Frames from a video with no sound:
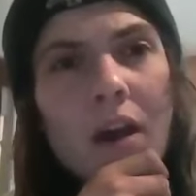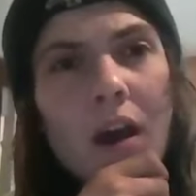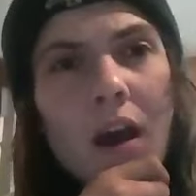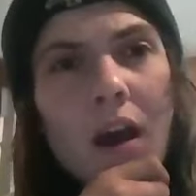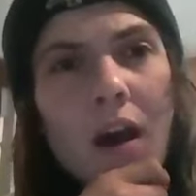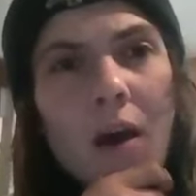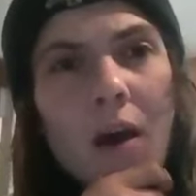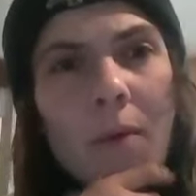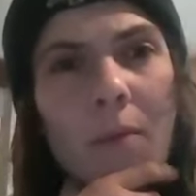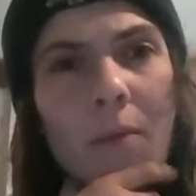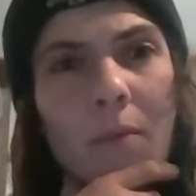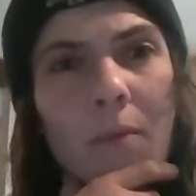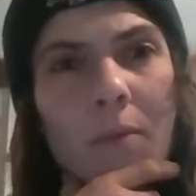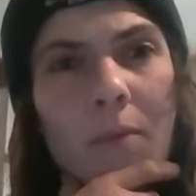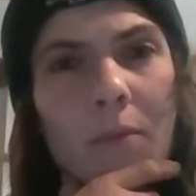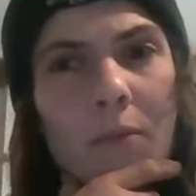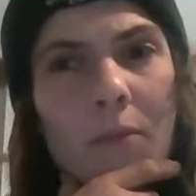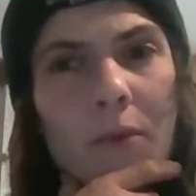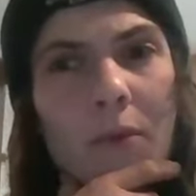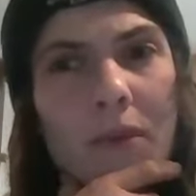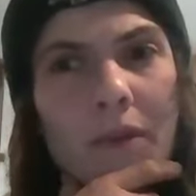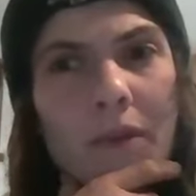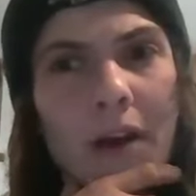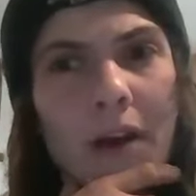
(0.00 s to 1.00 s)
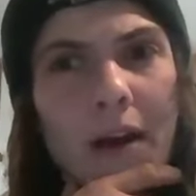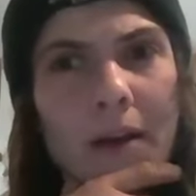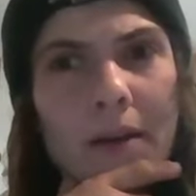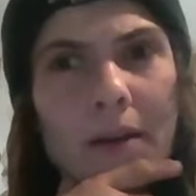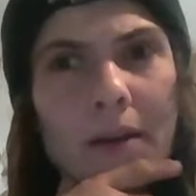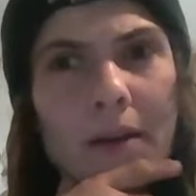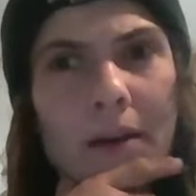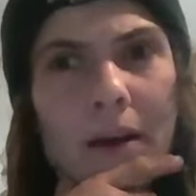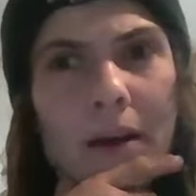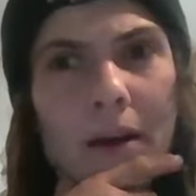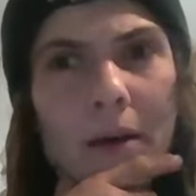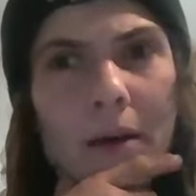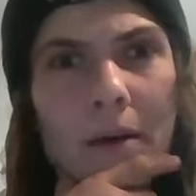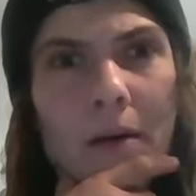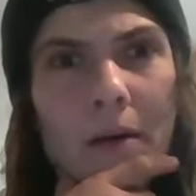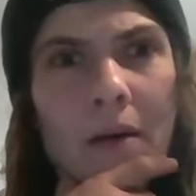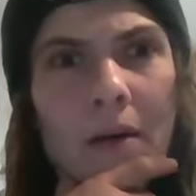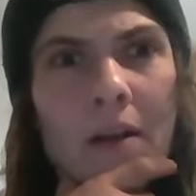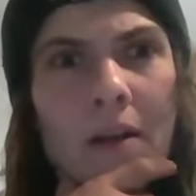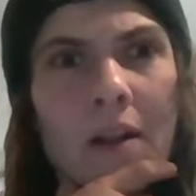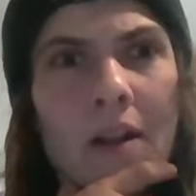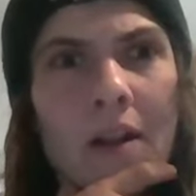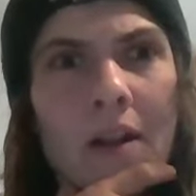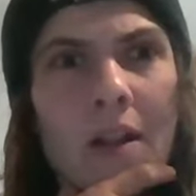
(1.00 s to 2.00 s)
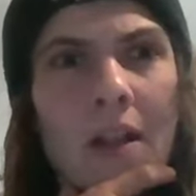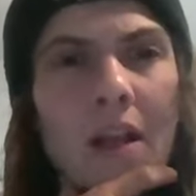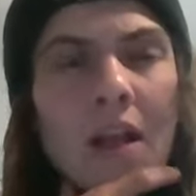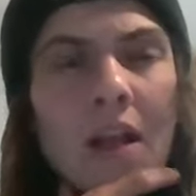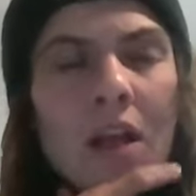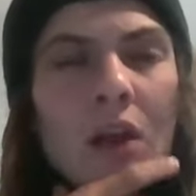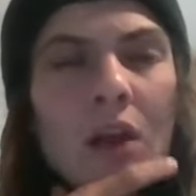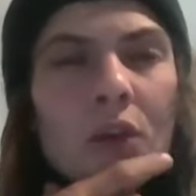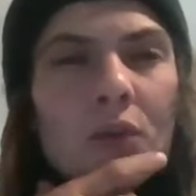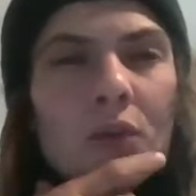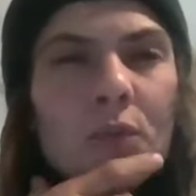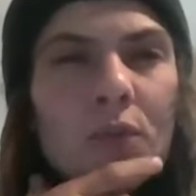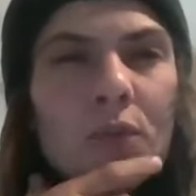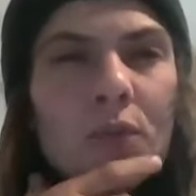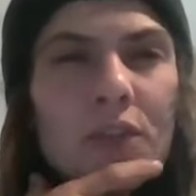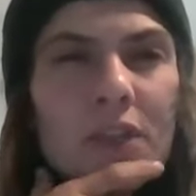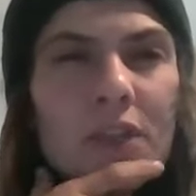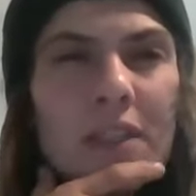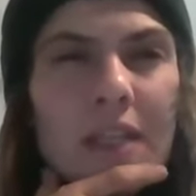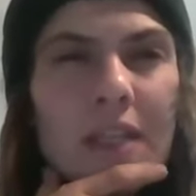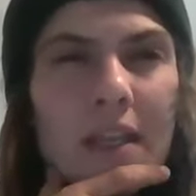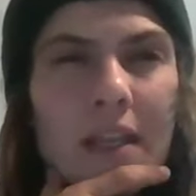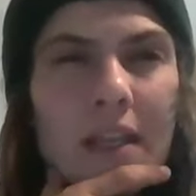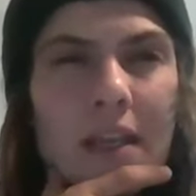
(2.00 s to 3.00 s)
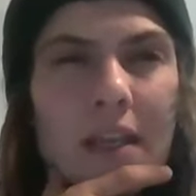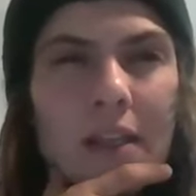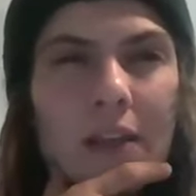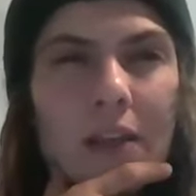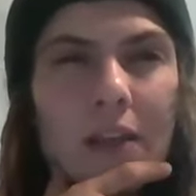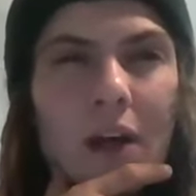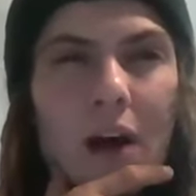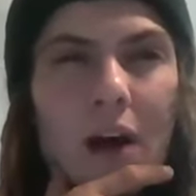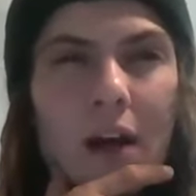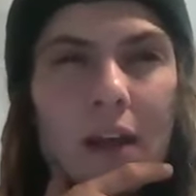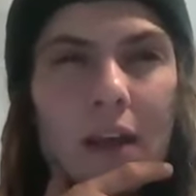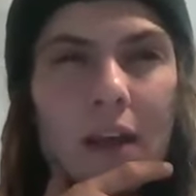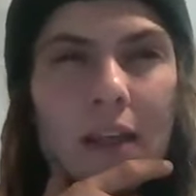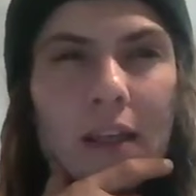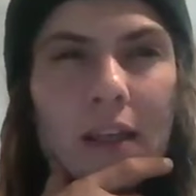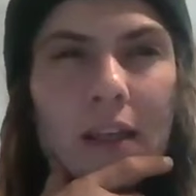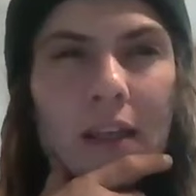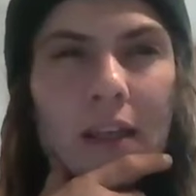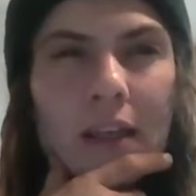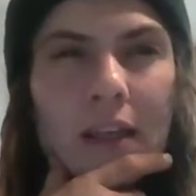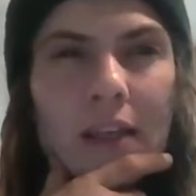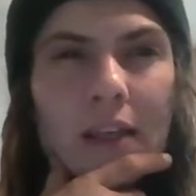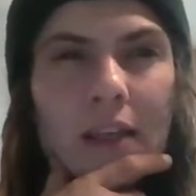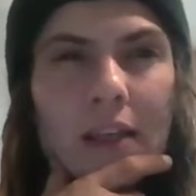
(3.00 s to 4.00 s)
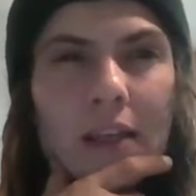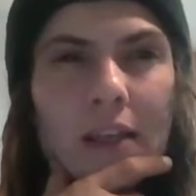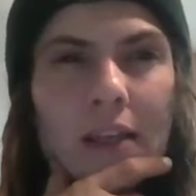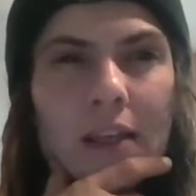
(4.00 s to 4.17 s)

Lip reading: We've had, would you say that logging